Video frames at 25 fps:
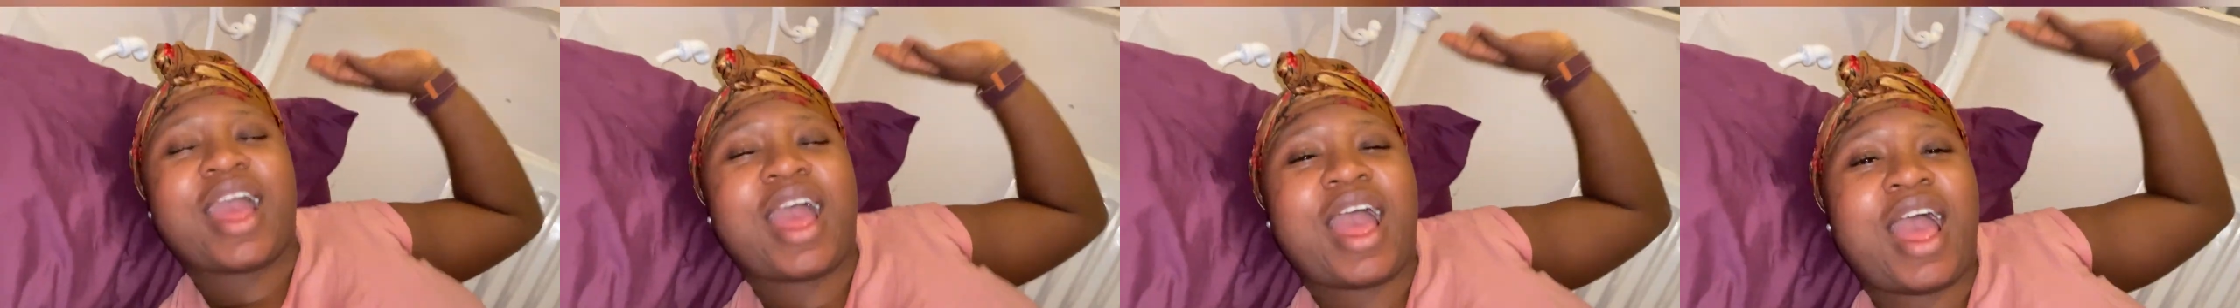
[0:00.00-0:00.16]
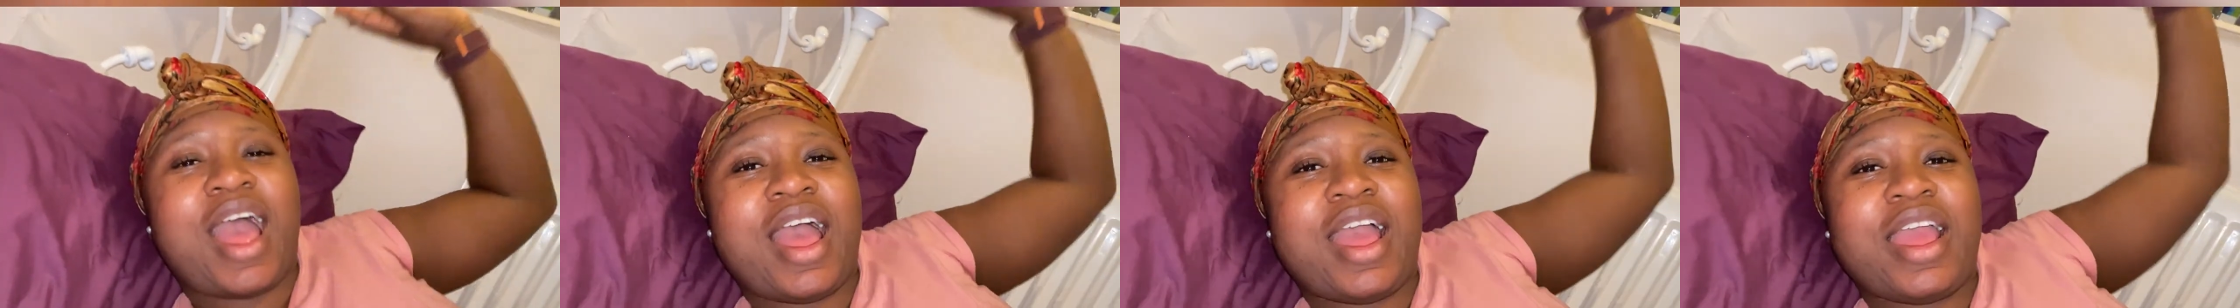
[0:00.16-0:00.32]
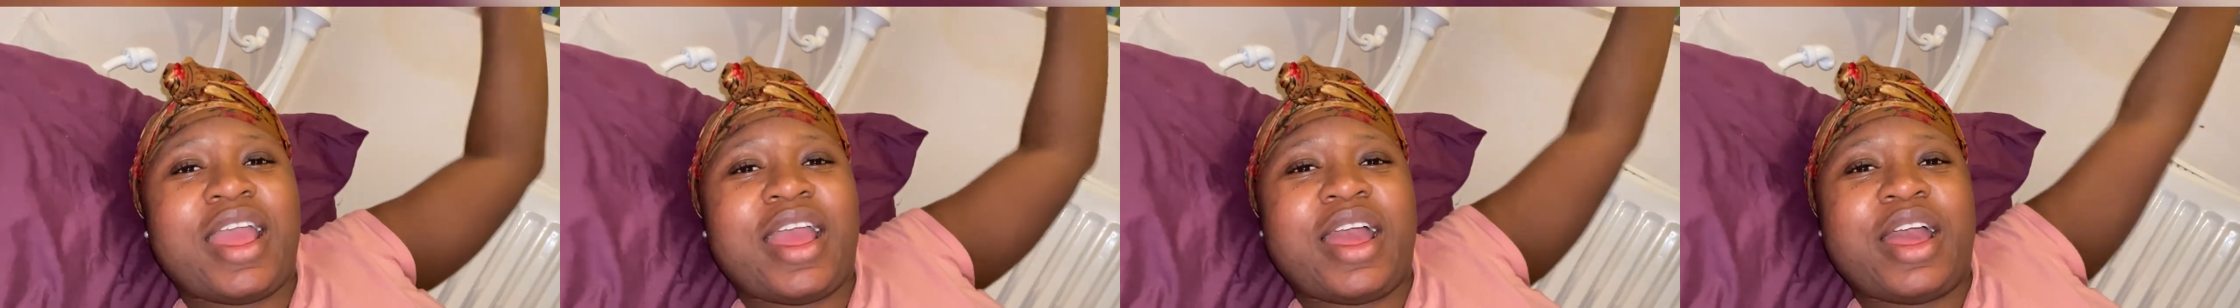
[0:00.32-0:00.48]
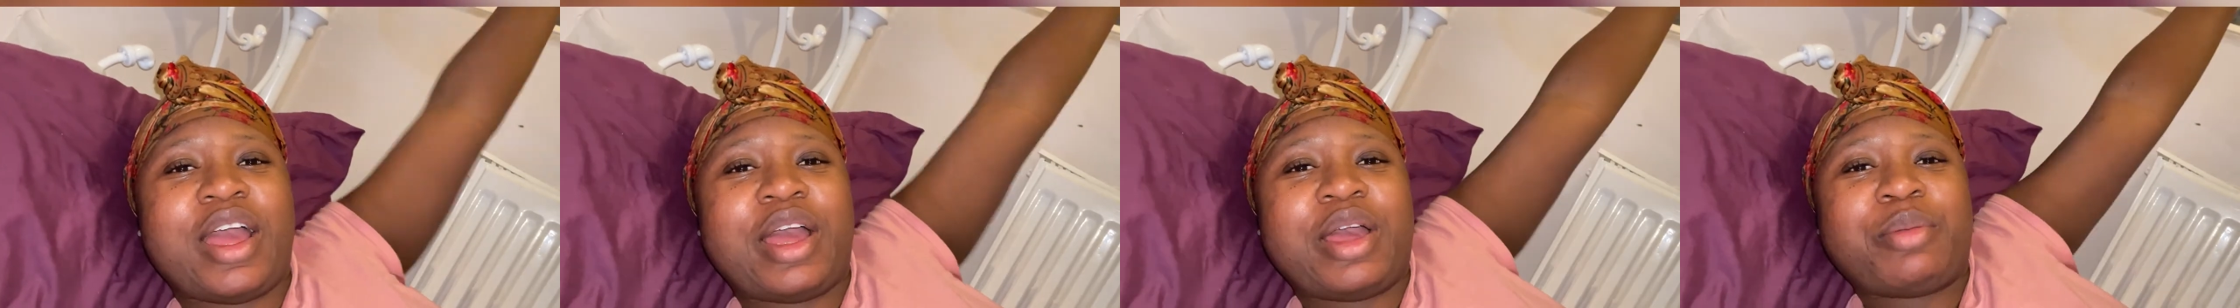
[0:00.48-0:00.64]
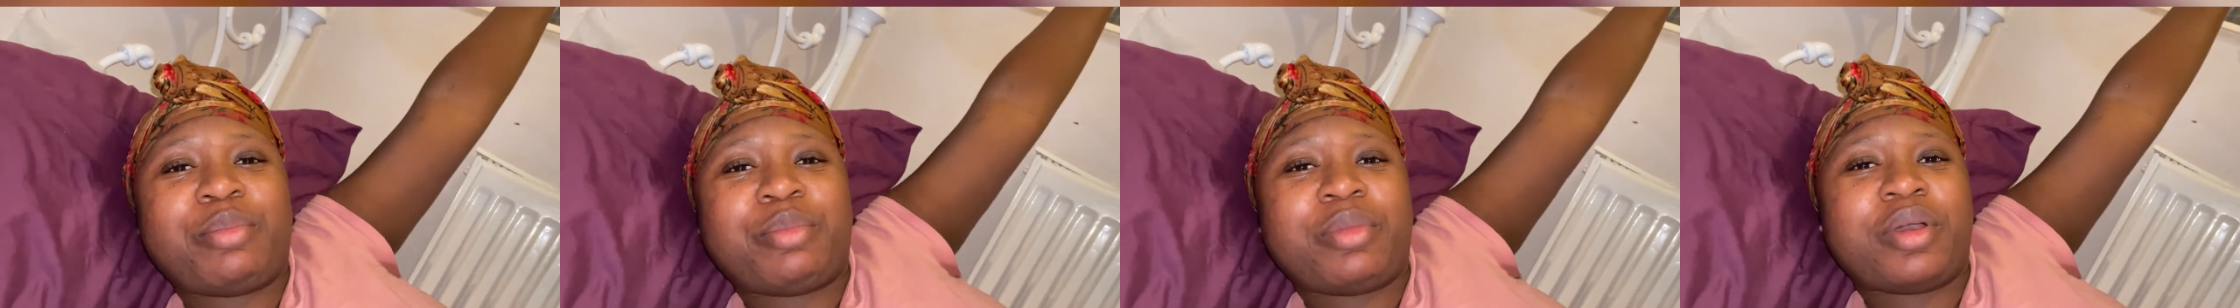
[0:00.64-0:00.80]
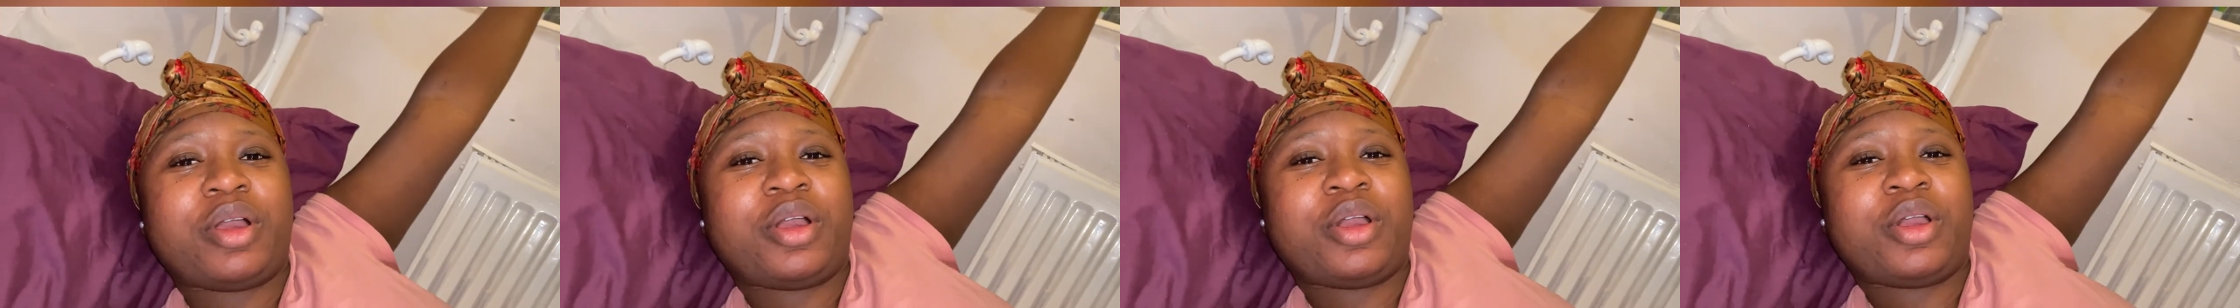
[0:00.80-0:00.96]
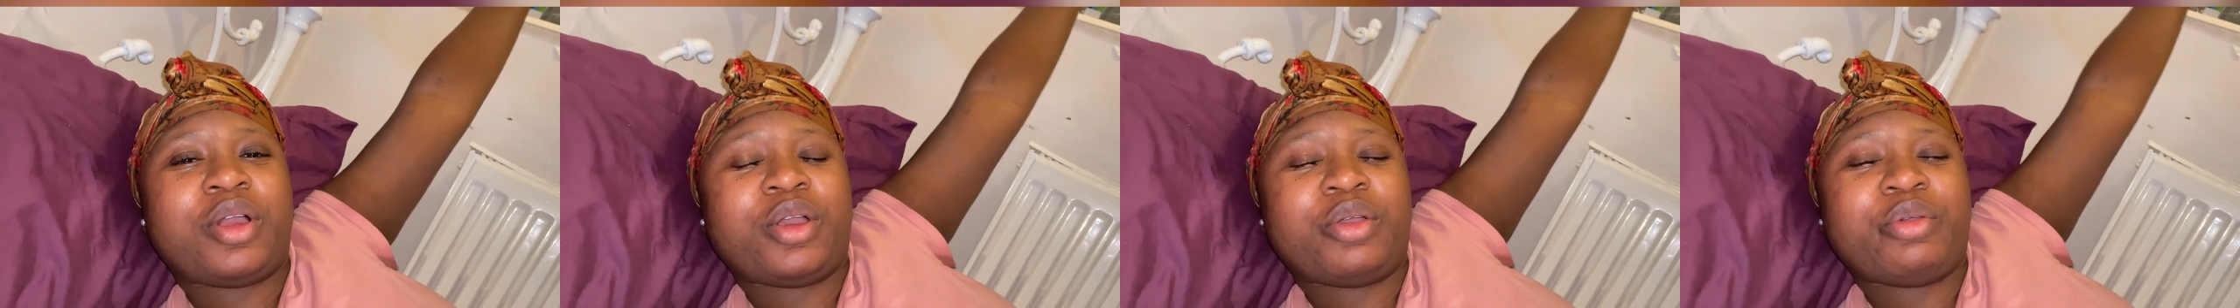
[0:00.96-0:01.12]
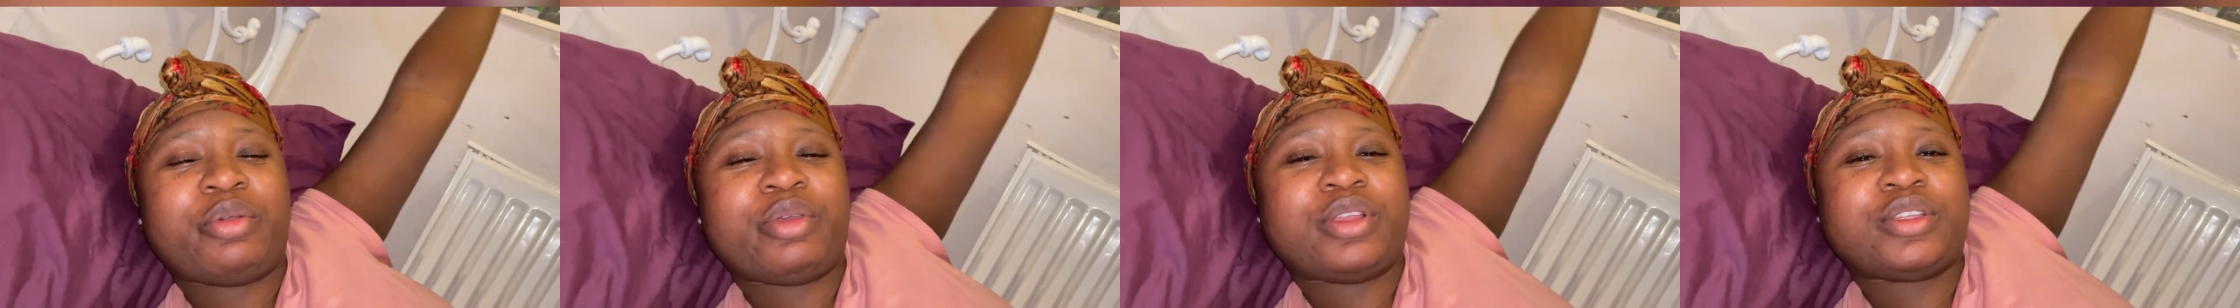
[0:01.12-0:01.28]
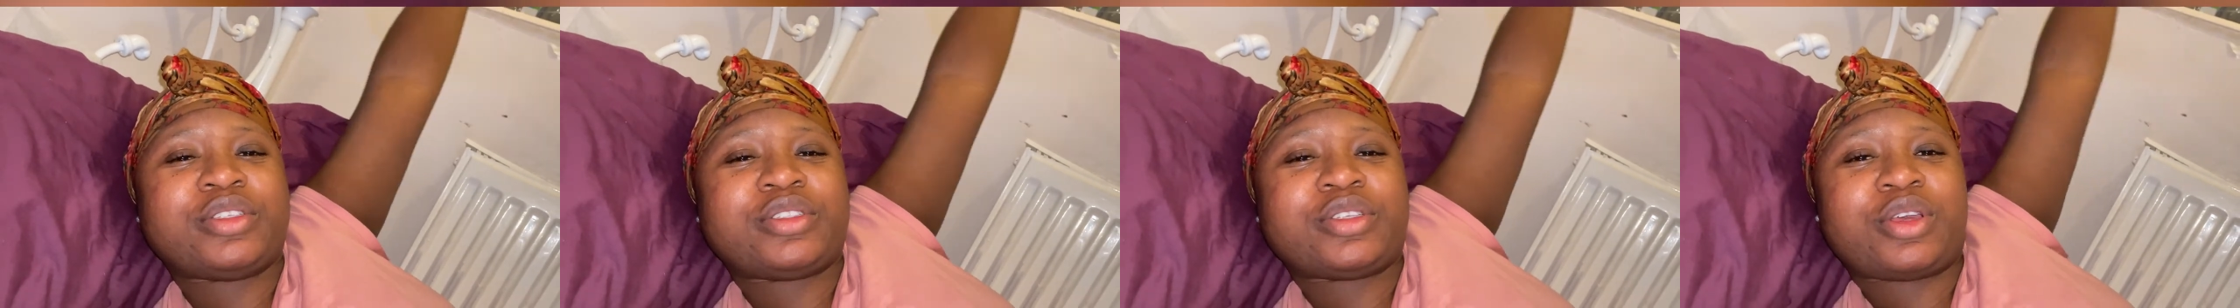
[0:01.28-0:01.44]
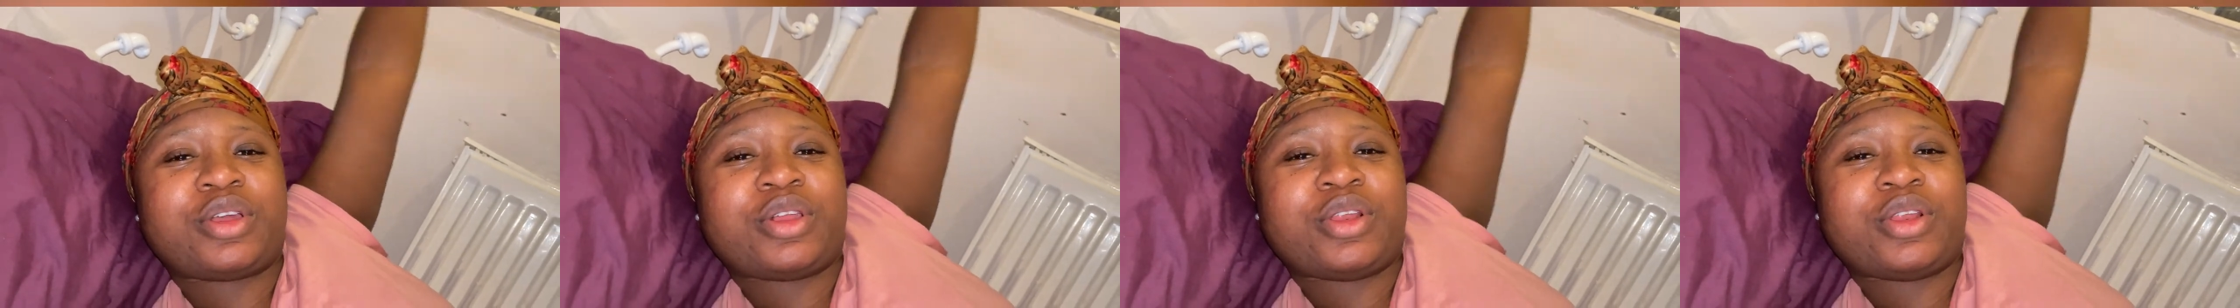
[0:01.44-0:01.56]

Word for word: I am going to